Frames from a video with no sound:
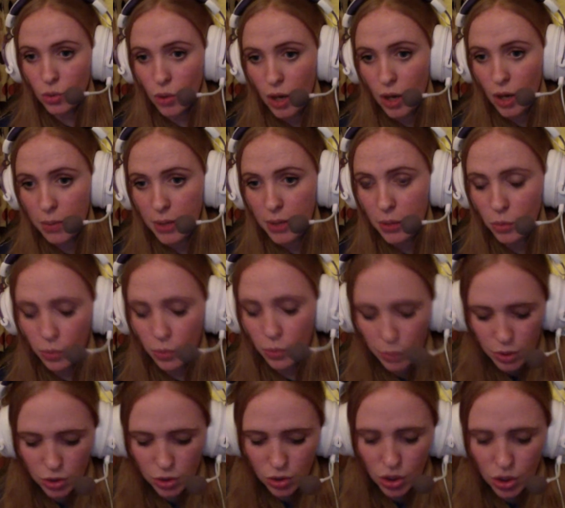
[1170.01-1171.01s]
I mean, what
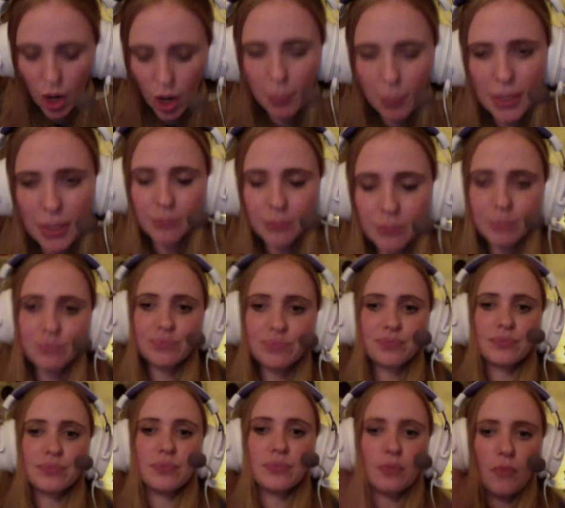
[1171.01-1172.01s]
was your? I mean,
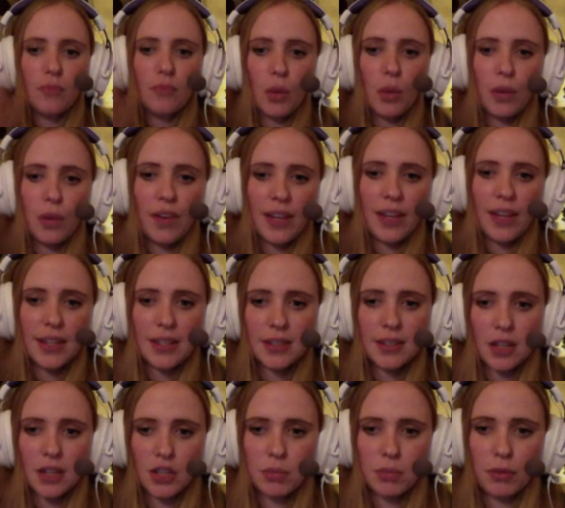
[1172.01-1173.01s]
we've had this
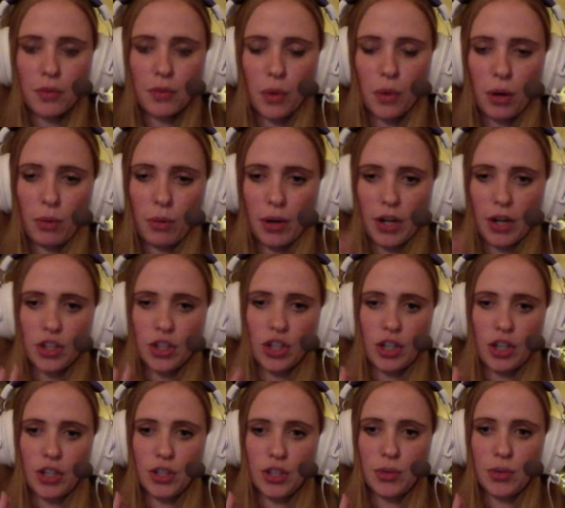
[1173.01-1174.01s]
discussion before where
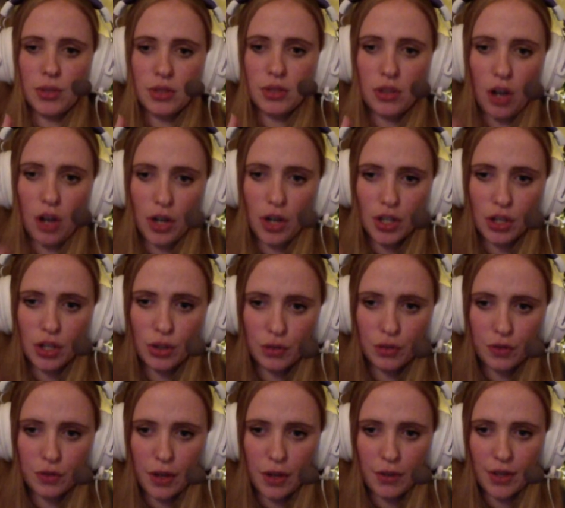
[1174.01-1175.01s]
Uncharted 2 is not your
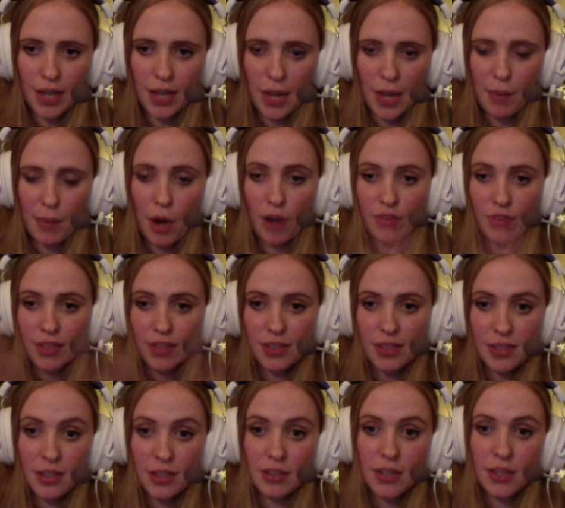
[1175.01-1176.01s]
favorite game of the
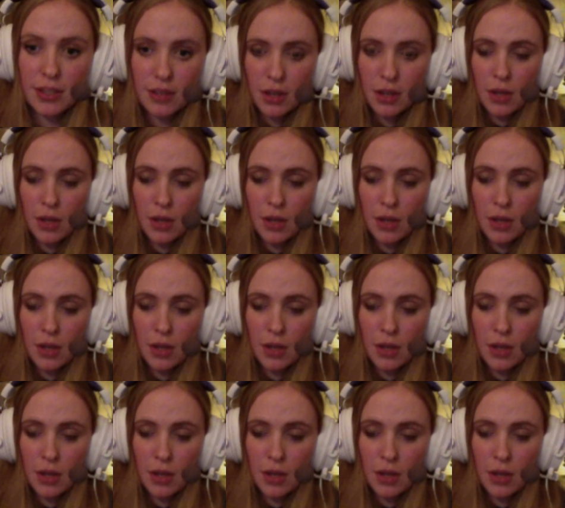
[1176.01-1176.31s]
series,